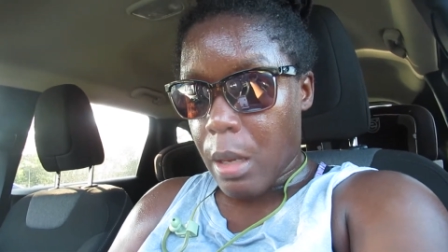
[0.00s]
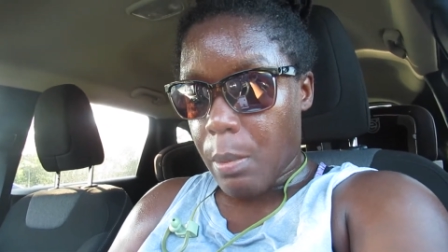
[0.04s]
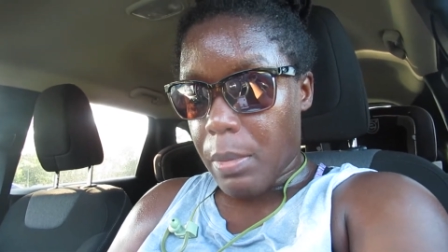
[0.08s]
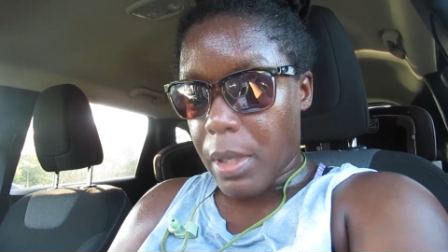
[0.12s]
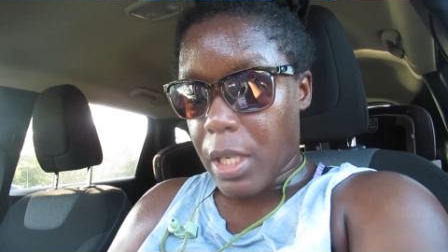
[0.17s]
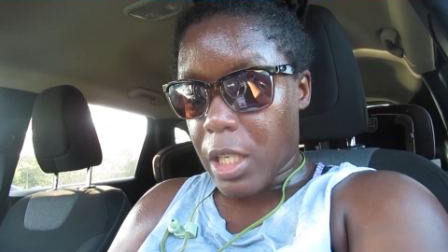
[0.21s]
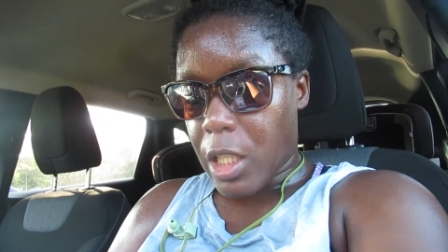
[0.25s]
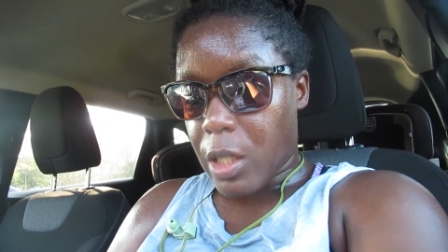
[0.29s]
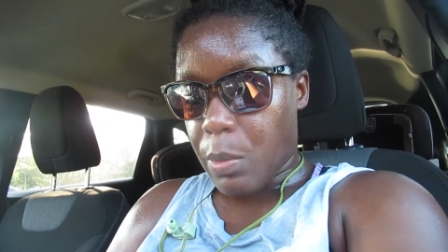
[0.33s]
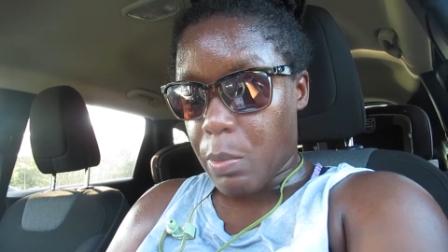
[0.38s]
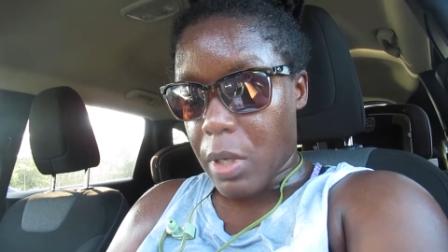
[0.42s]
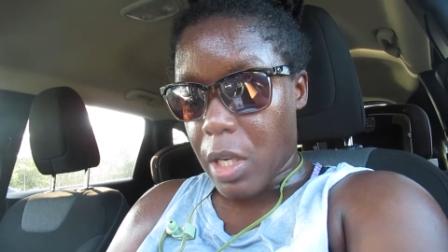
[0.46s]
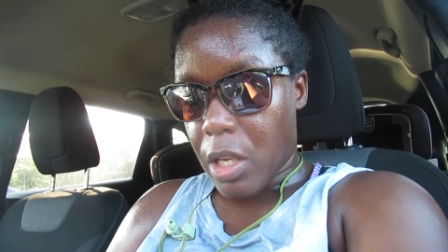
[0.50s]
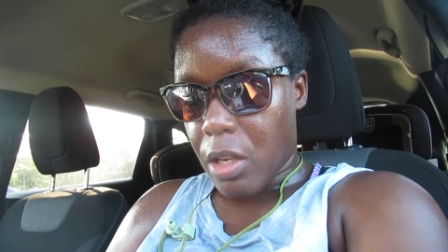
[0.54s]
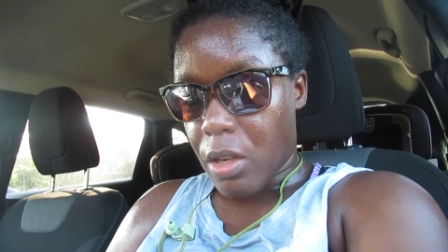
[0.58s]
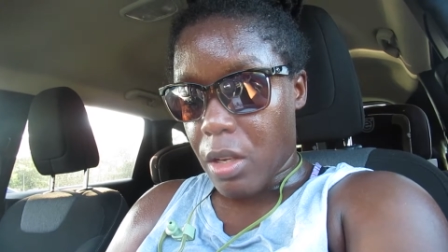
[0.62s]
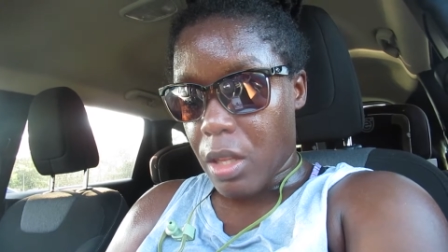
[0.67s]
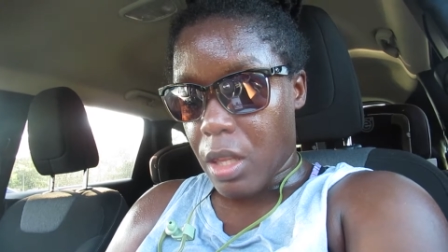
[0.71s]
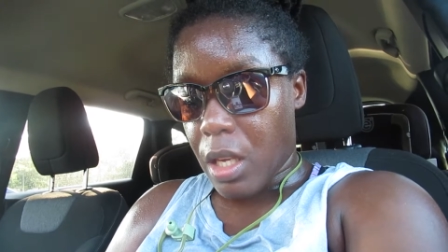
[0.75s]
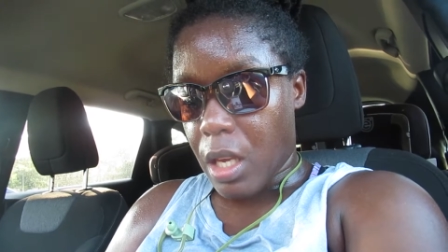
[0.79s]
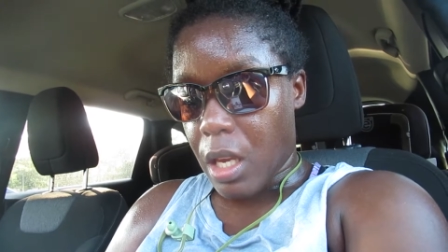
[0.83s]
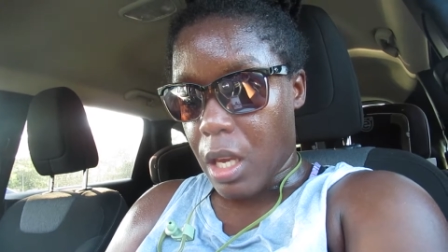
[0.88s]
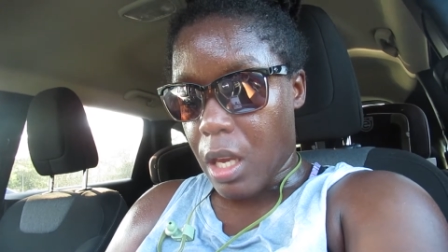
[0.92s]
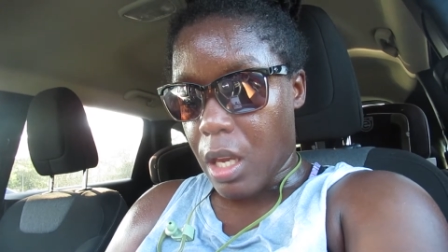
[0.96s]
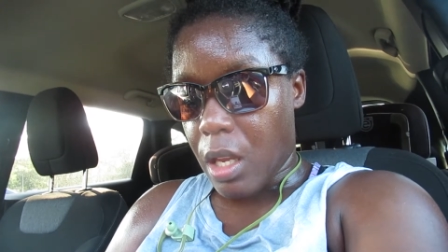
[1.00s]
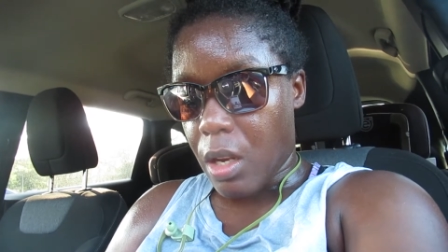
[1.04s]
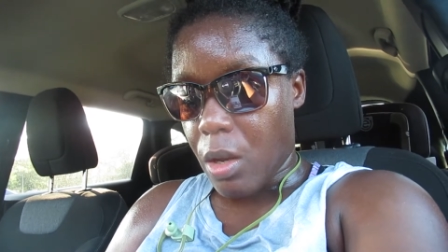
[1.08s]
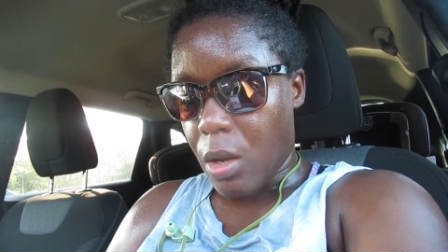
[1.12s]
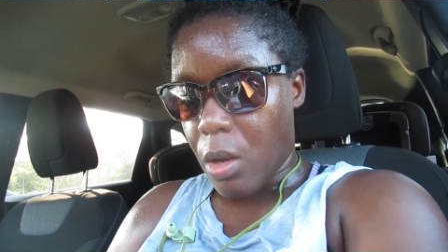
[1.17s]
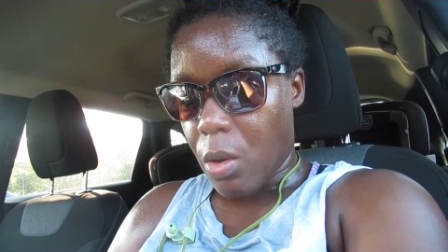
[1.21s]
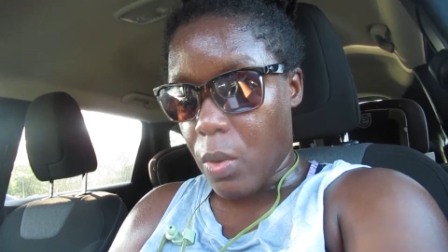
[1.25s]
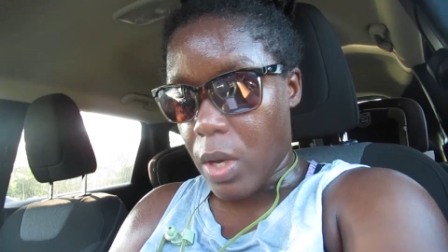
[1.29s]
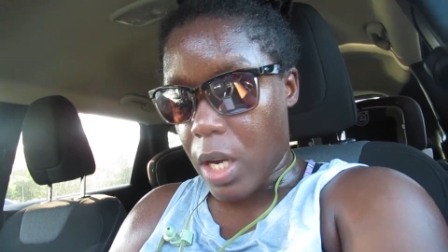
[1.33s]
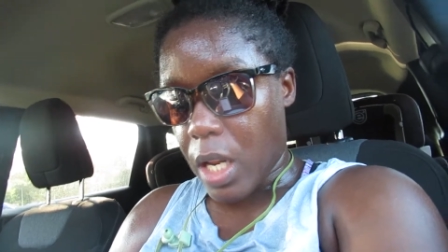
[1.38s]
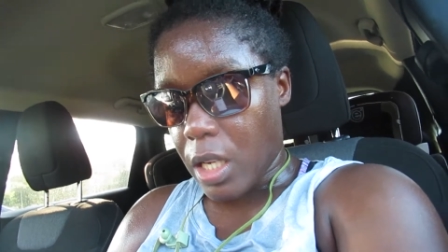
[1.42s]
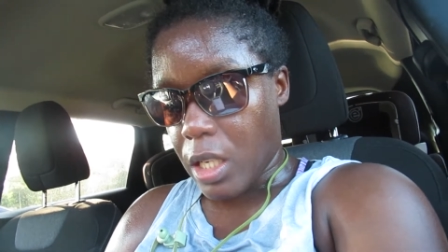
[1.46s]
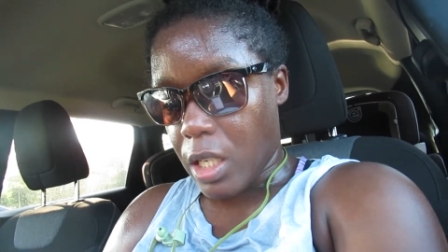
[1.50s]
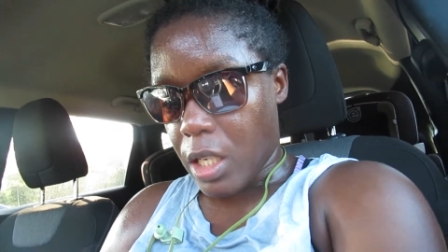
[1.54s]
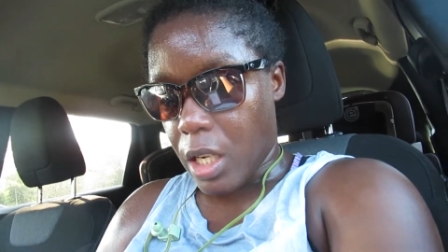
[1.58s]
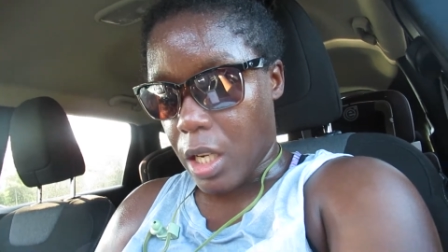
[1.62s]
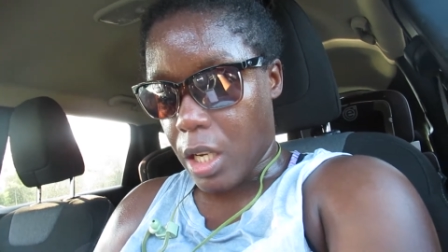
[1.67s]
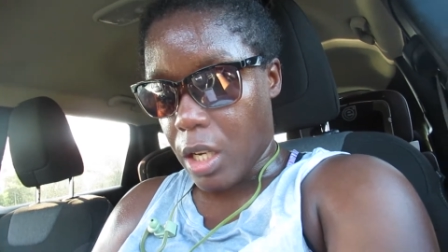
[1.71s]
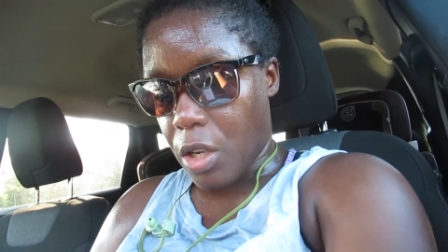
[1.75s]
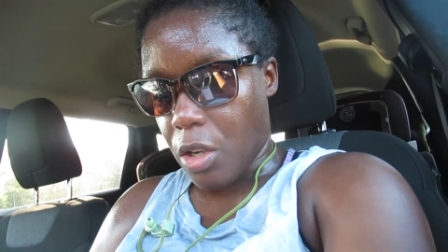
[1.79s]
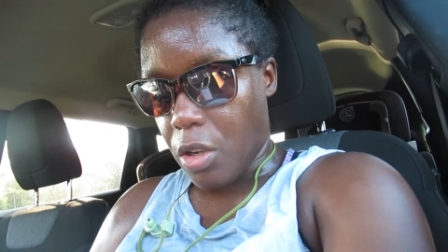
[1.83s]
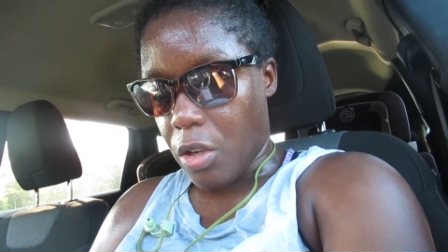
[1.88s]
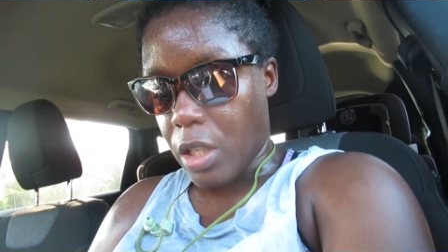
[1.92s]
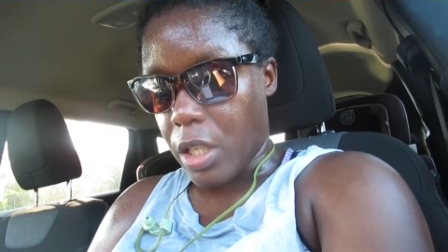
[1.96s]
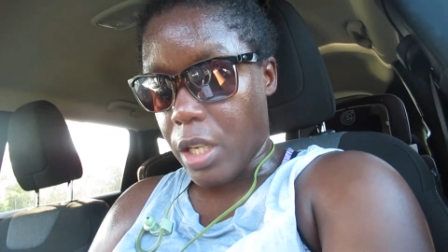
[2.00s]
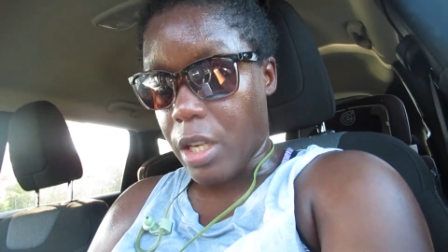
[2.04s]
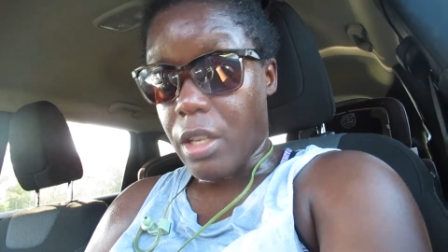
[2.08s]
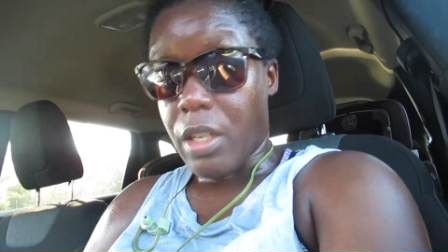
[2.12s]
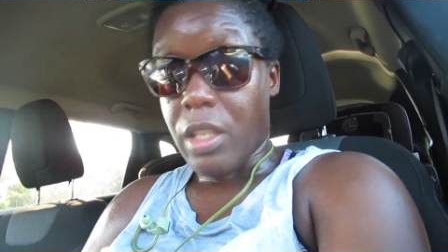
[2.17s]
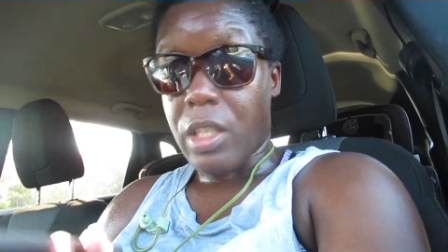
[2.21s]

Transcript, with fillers: but it's better than what I did earlier